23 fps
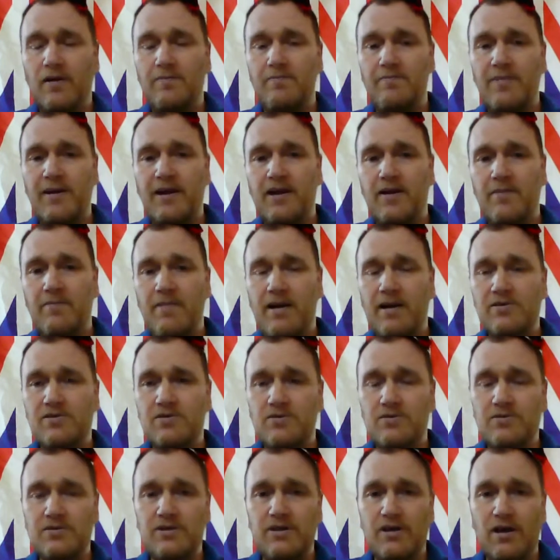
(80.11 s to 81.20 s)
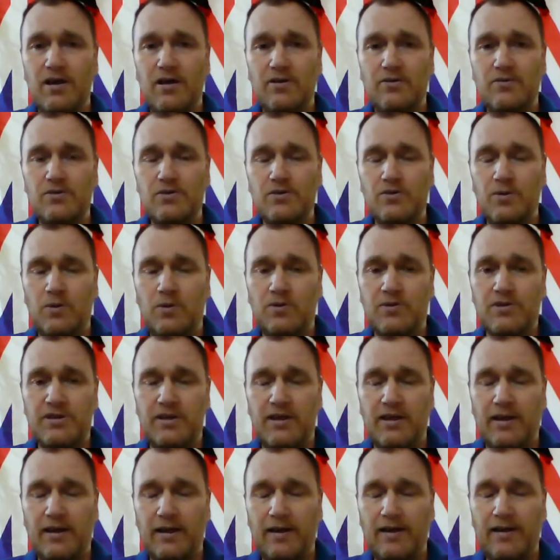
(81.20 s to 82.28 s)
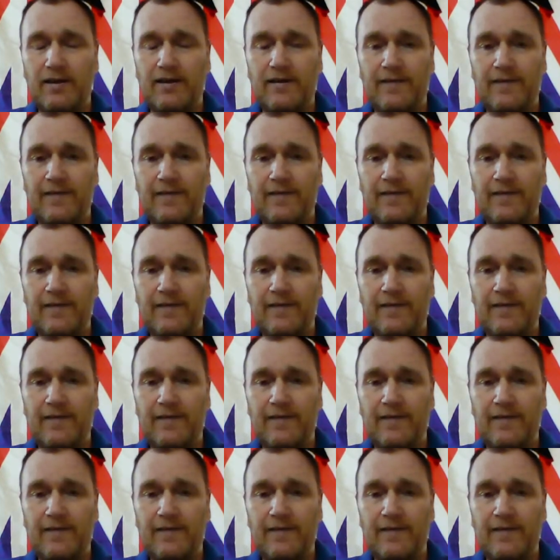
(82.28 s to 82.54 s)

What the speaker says: bigger muscles than Arnold Schwarzenegger.